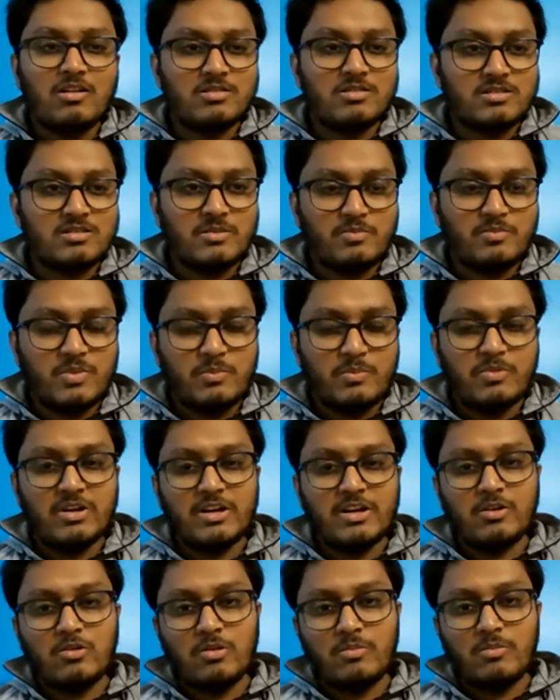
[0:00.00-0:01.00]
or say
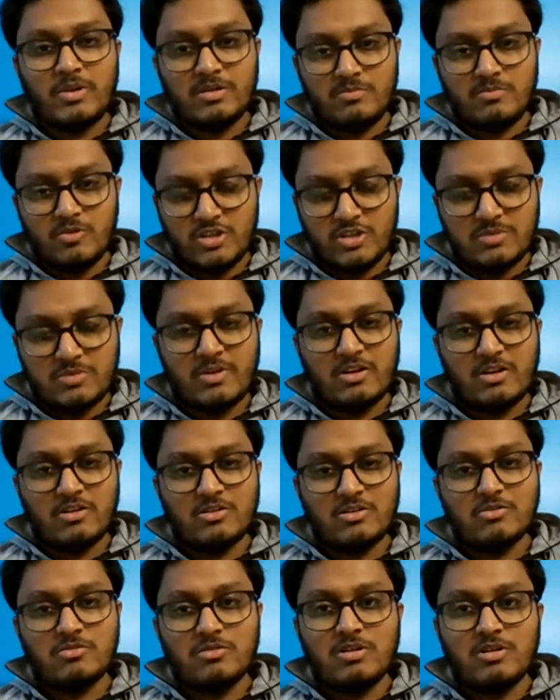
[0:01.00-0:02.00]
people in West
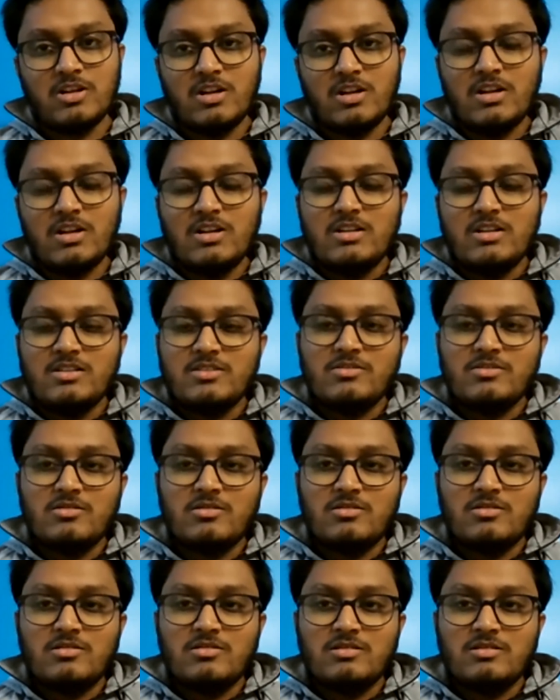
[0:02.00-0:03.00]
Bengal do.
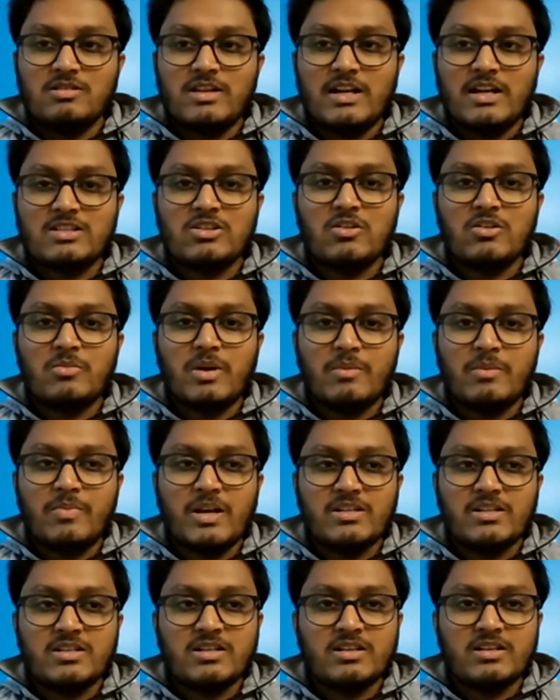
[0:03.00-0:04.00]
So that's how
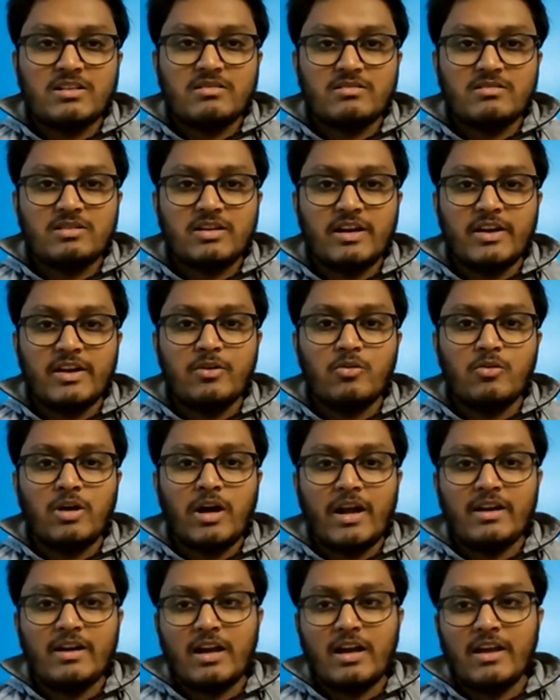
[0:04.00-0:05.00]
my passion
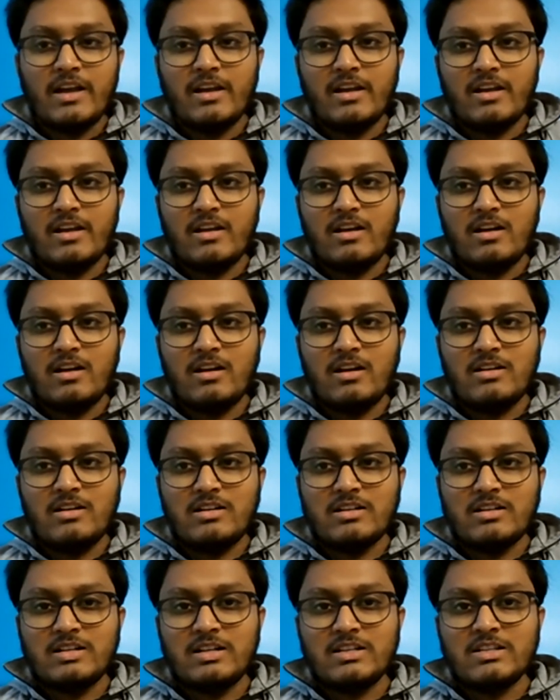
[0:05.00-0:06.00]
grew. And I,
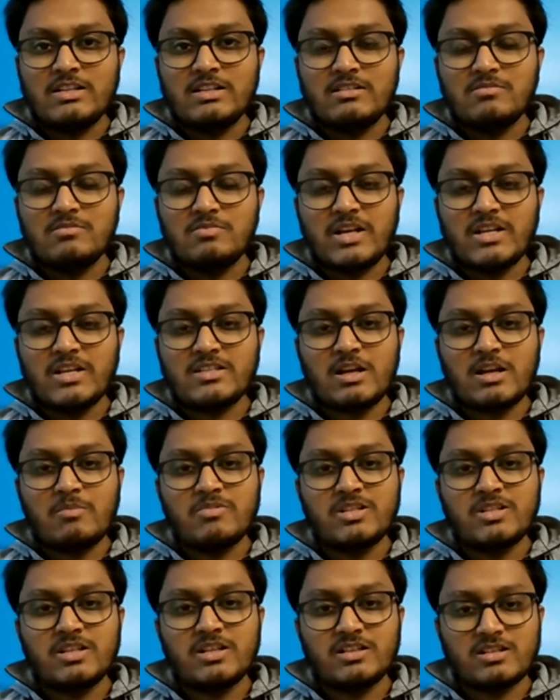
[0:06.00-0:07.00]
uh, regarding my
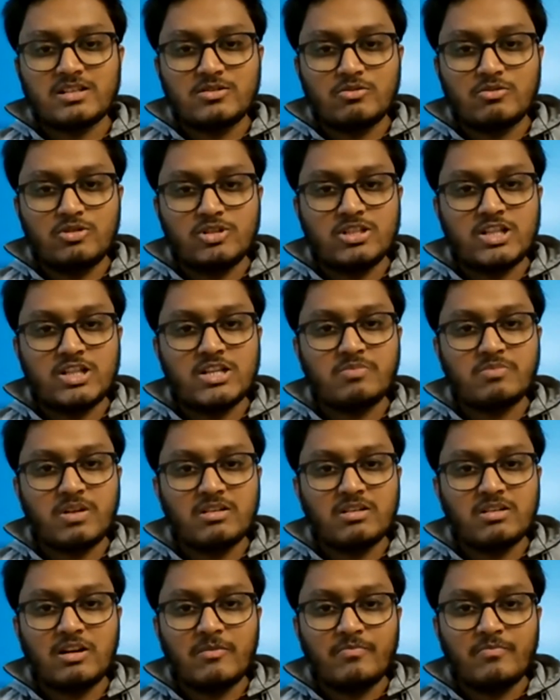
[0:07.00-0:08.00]
subject,
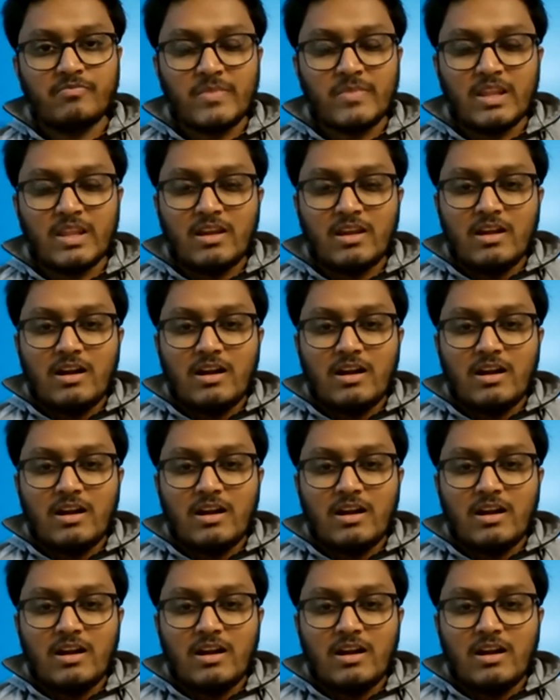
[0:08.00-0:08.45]
Tulsidas Balaram,